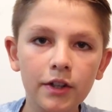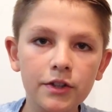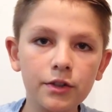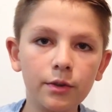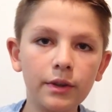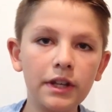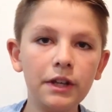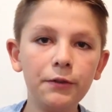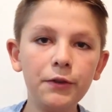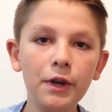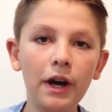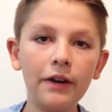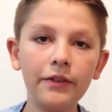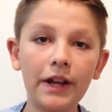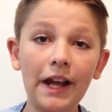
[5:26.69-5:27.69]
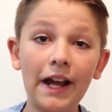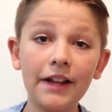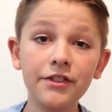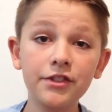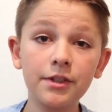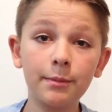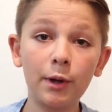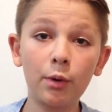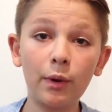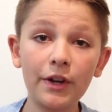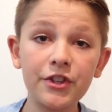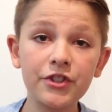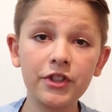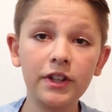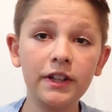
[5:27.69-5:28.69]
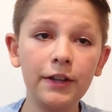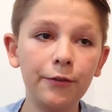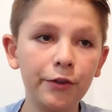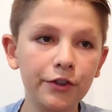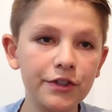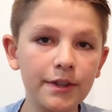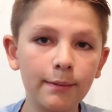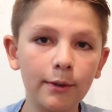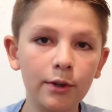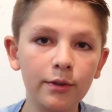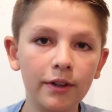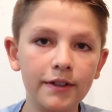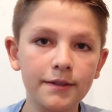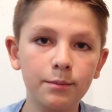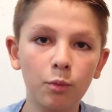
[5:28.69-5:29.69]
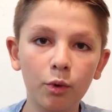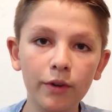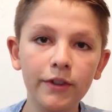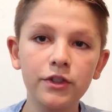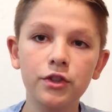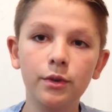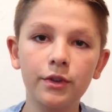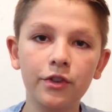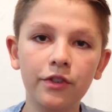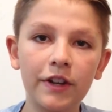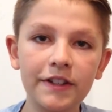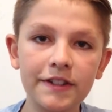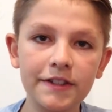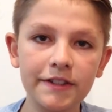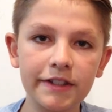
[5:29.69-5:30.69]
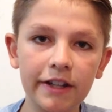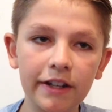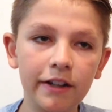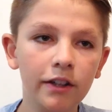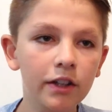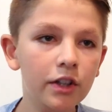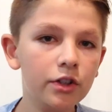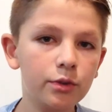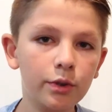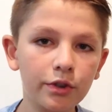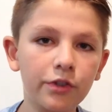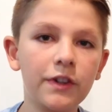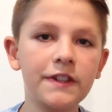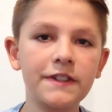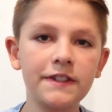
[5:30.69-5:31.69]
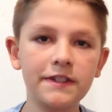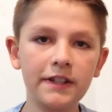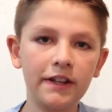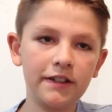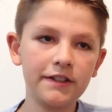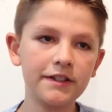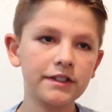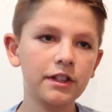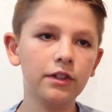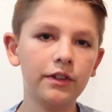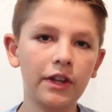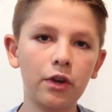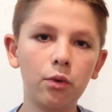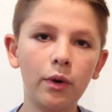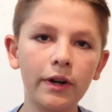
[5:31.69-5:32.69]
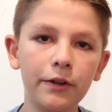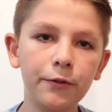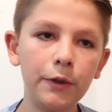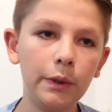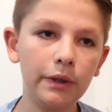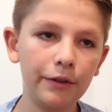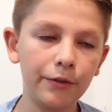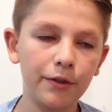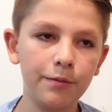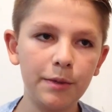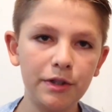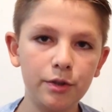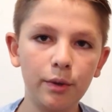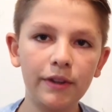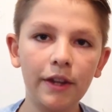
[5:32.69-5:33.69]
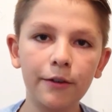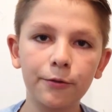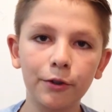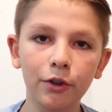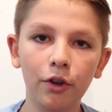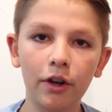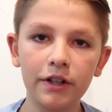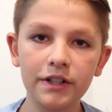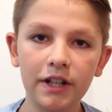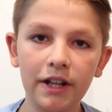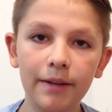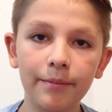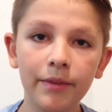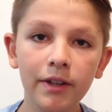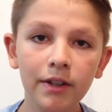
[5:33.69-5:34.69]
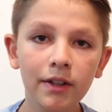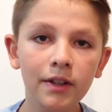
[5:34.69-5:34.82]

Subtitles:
So if you have an answer to my question, if you're someone who does more than 200 races a day, 200 races a day is still like quite a few, and if you've been doing that for a long time,